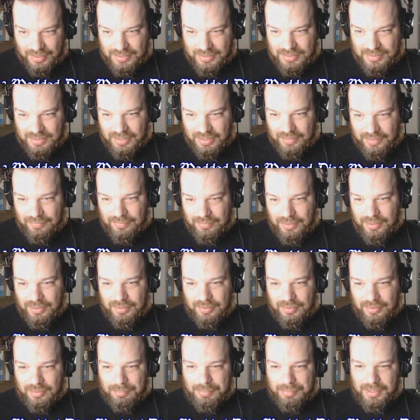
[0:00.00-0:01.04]
the Slave
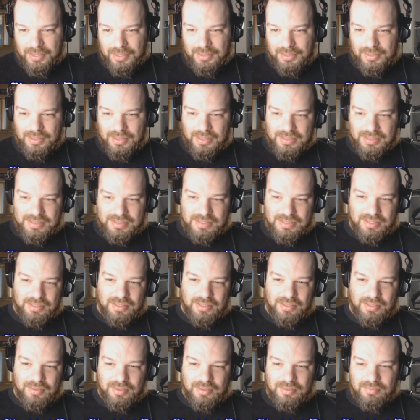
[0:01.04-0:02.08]
Raider companion, the
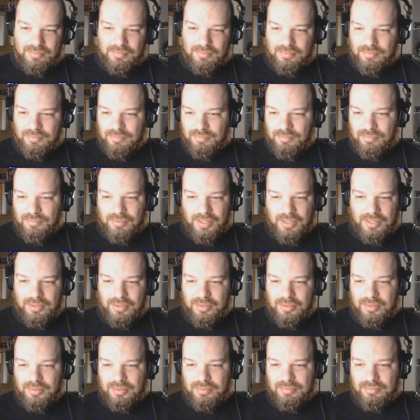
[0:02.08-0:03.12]
Sydney
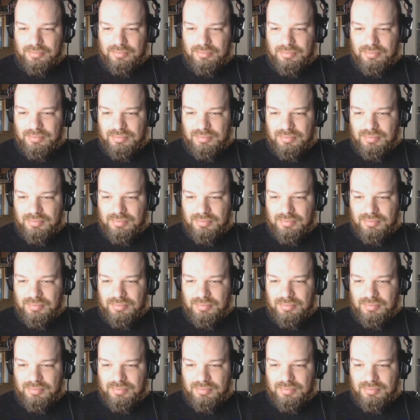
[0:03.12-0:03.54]
Raider,